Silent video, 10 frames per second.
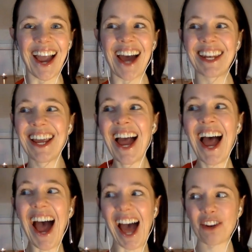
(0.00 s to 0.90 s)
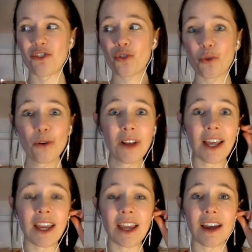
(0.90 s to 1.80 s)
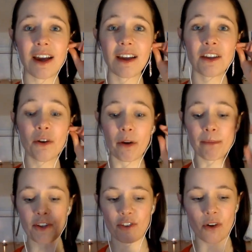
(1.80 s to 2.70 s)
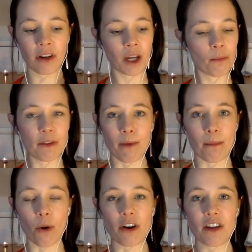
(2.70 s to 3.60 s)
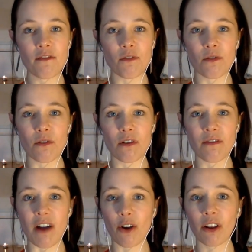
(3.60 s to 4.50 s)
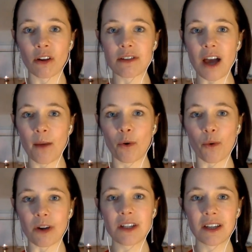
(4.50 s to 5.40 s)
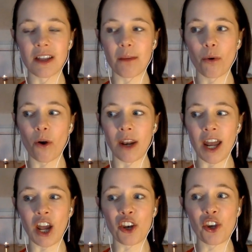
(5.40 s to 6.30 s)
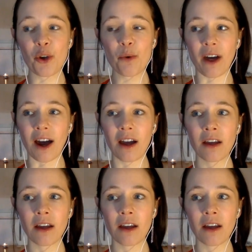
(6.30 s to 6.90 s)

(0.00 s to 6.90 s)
And truly, you know, I'd be journeying with my body for a very long time already at that point, and I knew that